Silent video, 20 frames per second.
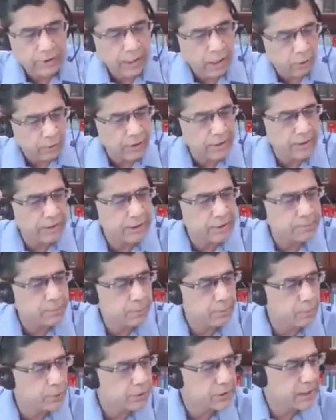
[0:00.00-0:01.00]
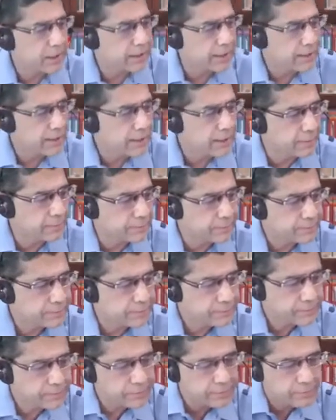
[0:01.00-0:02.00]
how did this proportionality come?
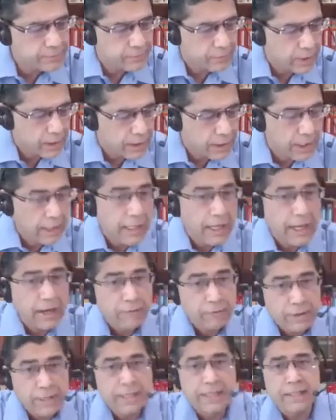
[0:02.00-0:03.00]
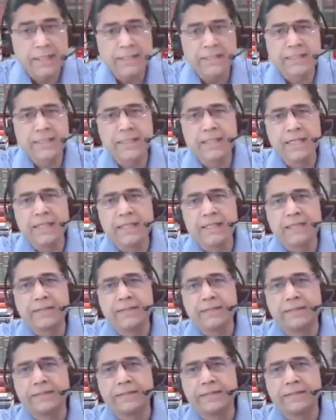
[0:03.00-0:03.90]
Very interestingly,